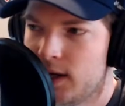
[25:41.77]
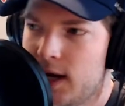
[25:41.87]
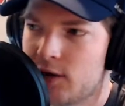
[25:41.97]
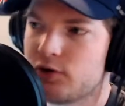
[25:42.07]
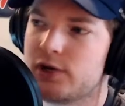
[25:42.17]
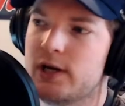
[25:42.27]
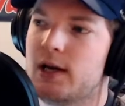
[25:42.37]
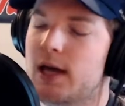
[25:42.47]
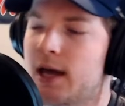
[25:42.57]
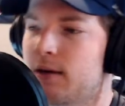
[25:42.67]
interesting,
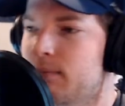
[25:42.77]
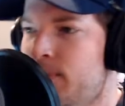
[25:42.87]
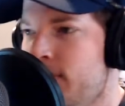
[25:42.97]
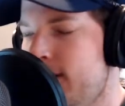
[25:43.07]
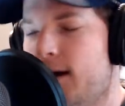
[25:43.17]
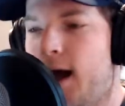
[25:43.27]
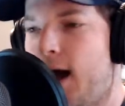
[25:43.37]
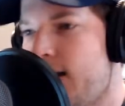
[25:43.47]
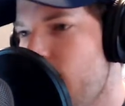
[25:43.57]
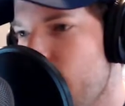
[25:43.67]
again,
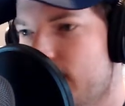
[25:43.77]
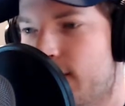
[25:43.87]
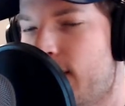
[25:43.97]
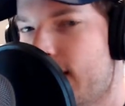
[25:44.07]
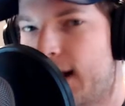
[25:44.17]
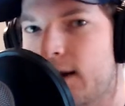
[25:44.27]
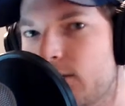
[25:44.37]
I know it might have gotten a little